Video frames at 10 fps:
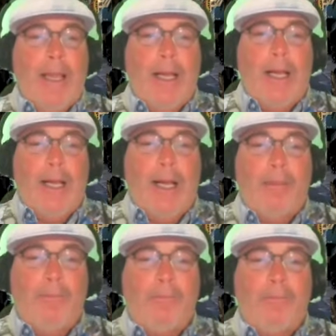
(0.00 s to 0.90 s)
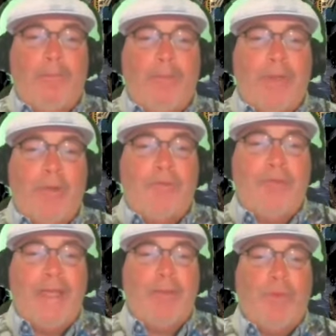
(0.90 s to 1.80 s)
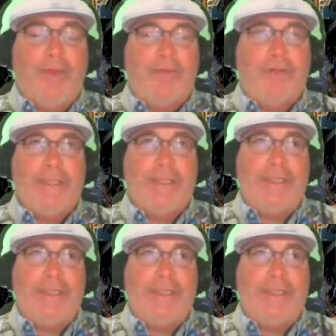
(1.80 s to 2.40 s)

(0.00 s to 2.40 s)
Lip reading: because I recently